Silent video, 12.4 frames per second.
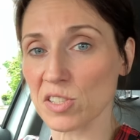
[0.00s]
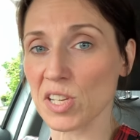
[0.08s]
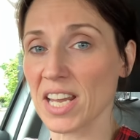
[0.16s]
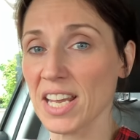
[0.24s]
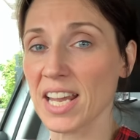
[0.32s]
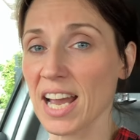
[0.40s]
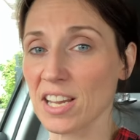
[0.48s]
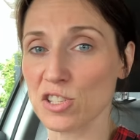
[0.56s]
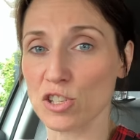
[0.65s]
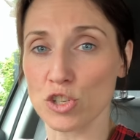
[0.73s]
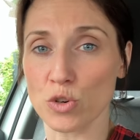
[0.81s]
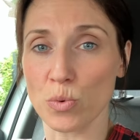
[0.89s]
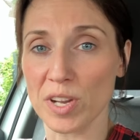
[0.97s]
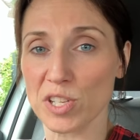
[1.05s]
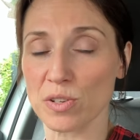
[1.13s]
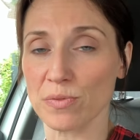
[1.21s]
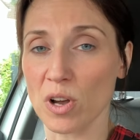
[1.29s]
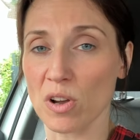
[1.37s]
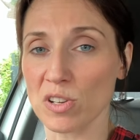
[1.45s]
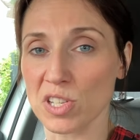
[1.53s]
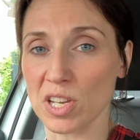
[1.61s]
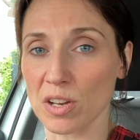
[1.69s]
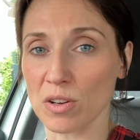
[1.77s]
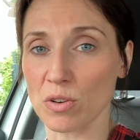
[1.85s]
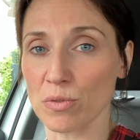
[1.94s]
So he has the choice of
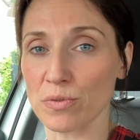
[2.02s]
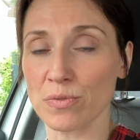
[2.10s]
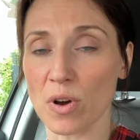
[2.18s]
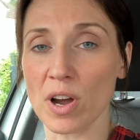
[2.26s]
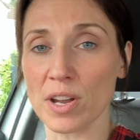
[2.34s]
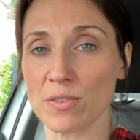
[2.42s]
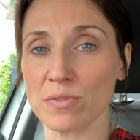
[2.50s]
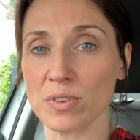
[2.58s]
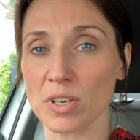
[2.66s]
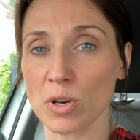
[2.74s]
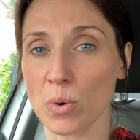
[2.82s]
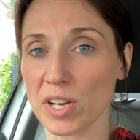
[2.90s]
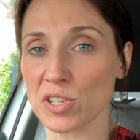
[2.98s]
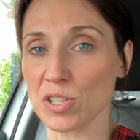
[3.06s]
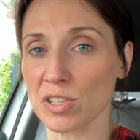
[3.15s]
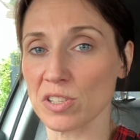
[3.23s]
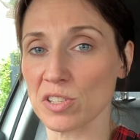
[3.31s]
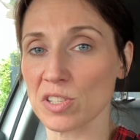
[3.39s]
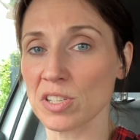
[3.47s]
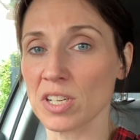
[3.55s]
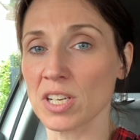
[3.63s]
asking of 5 questions.